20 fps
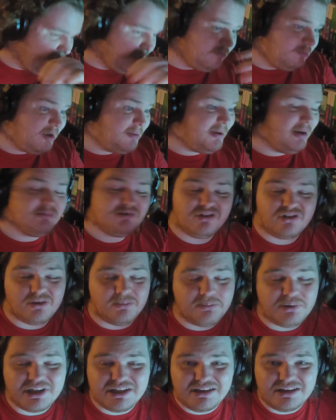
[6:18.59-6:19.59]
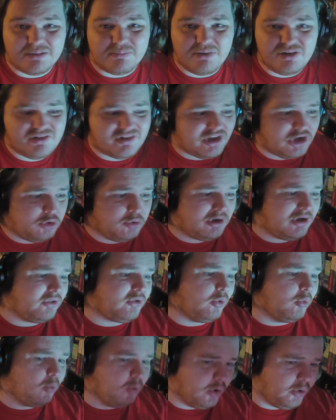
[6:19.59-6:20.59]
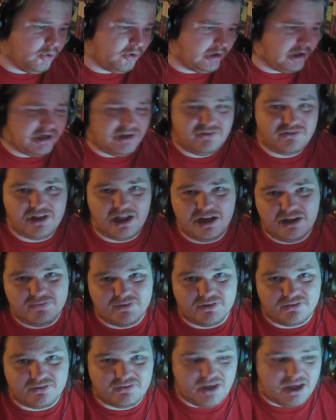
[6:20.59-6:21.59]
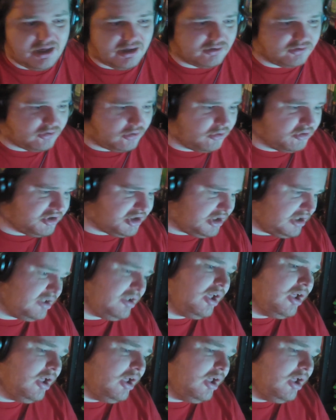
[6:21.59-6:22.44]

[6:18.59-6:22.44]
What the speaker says: Maybe I'm just completely mishearing the word and he's not even saying turkey.